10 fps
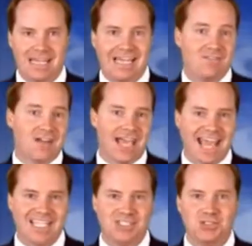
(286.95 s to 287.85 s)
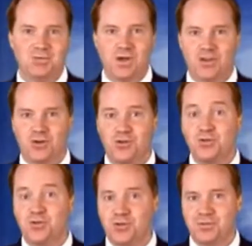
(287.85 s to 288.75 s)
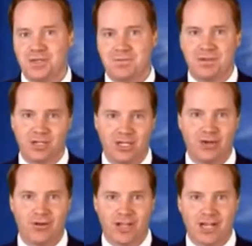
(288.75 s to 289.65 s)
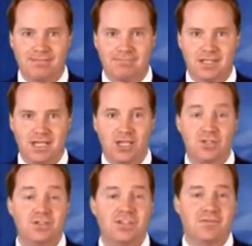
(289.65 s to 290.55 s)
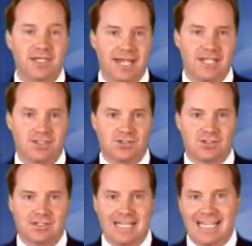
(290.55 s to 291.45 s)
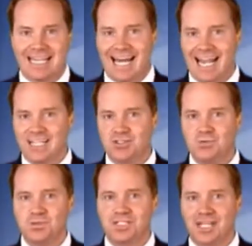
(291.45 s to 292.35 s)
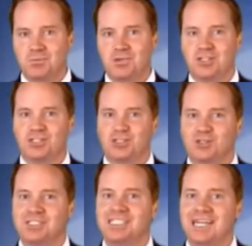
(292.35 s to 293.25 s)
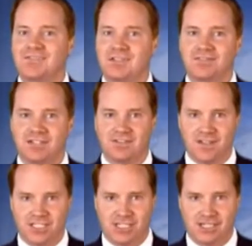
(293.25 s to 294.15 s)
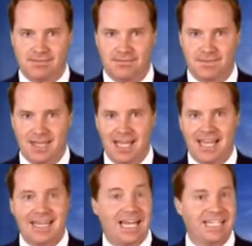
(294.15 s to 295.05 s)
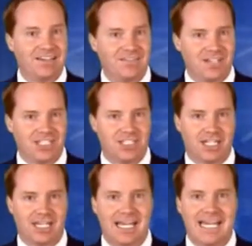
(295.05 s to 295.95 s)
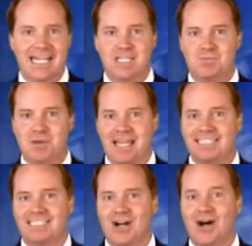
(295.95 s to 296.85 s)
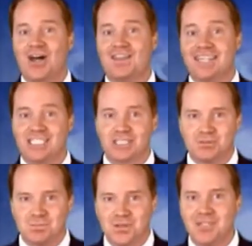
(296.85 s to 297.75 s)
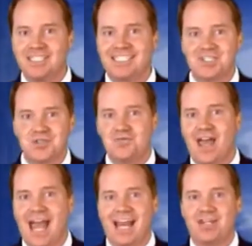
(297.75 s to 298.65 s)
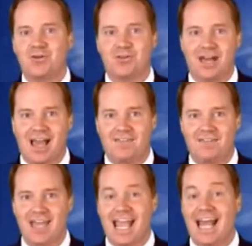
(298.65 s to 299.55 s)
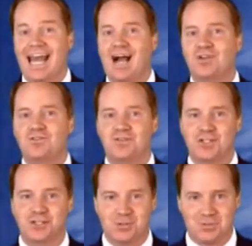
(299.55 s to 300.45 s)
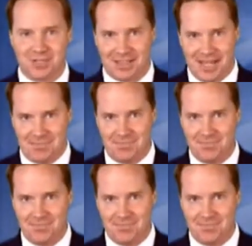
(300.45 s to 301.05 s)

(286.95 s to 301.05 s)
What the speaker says: if I asked you whether you could be a millionaire or not, you'd give me an answer. That answer would come with a certain level of conviction. That conviction is based on the experiences you've had in your life and how you've interpreted them.